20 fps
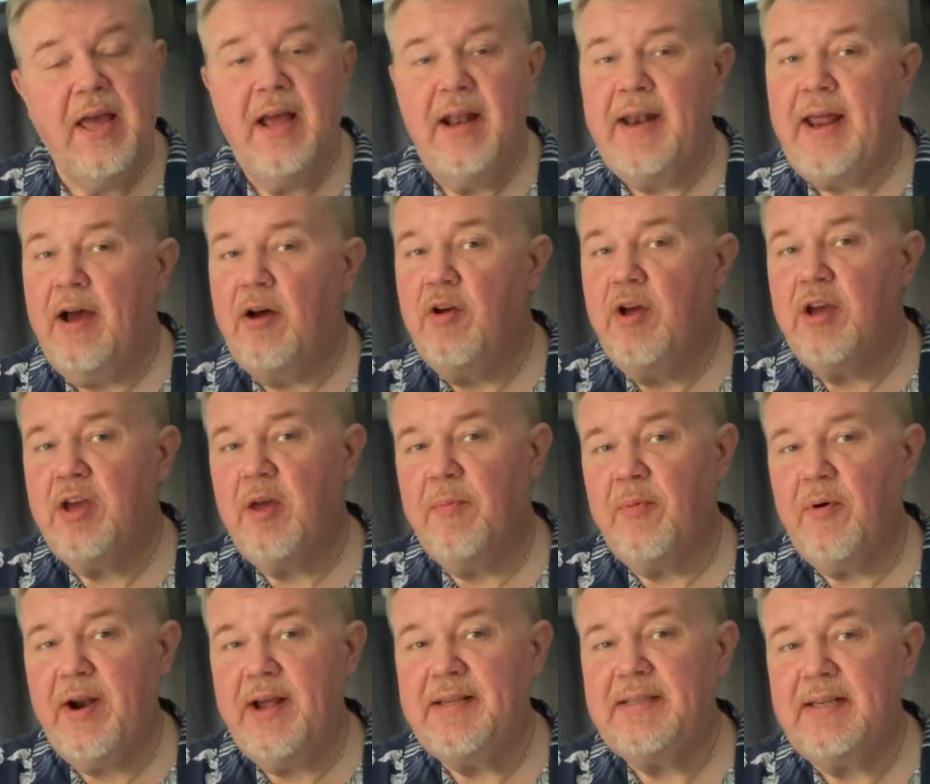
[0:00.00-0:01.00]
Now,
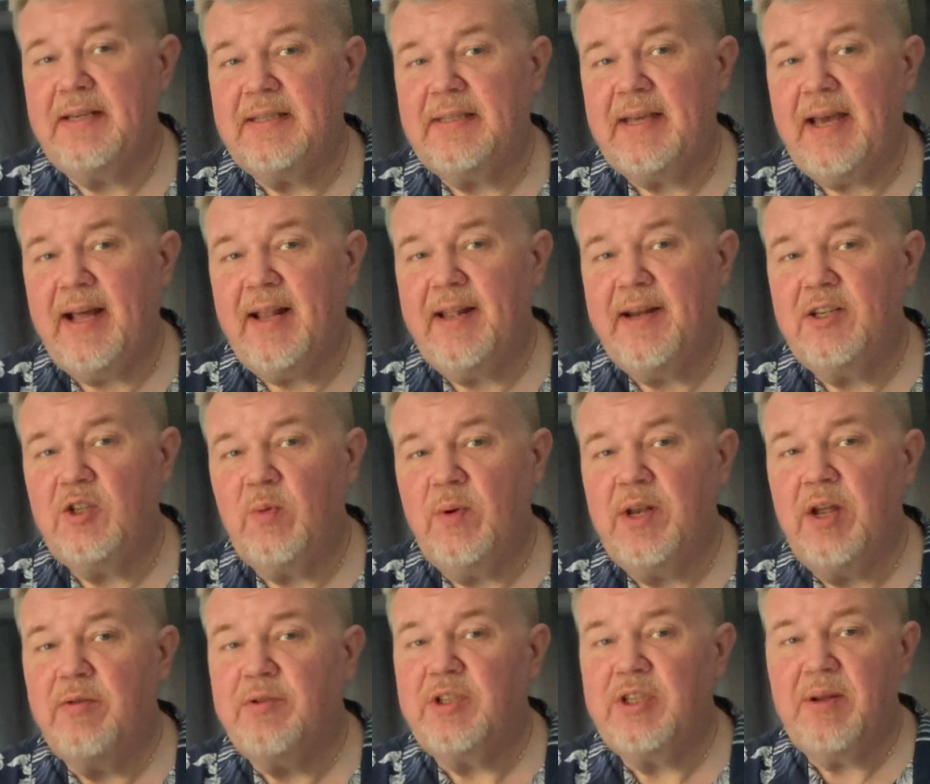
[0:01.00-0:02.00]
caprese salad, as we
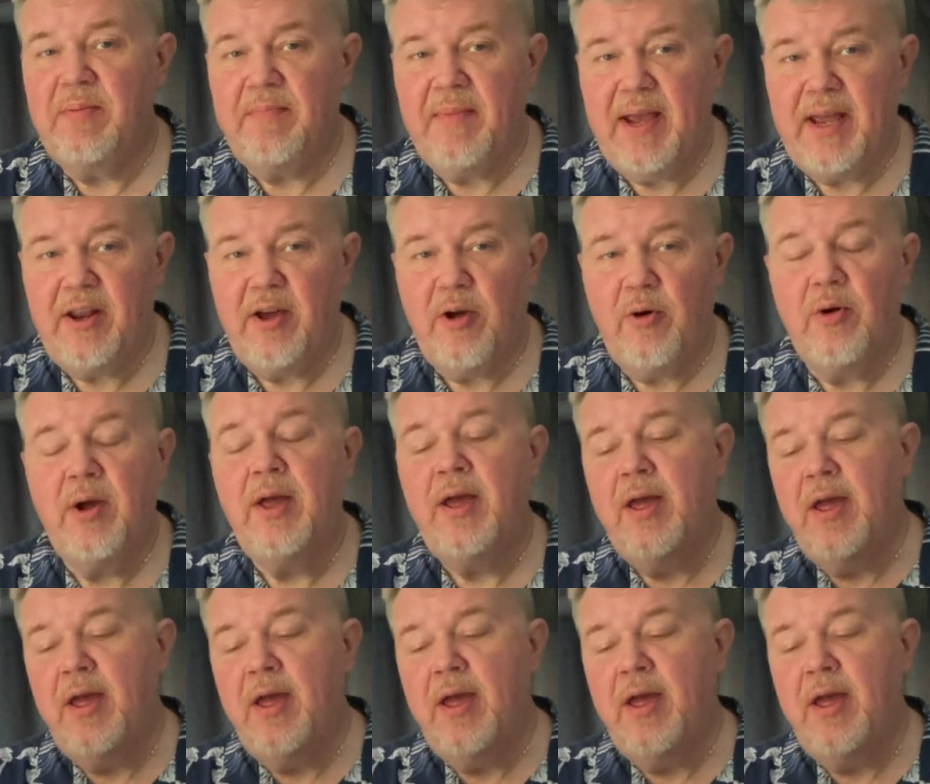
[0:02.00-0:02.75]
know, is tomato,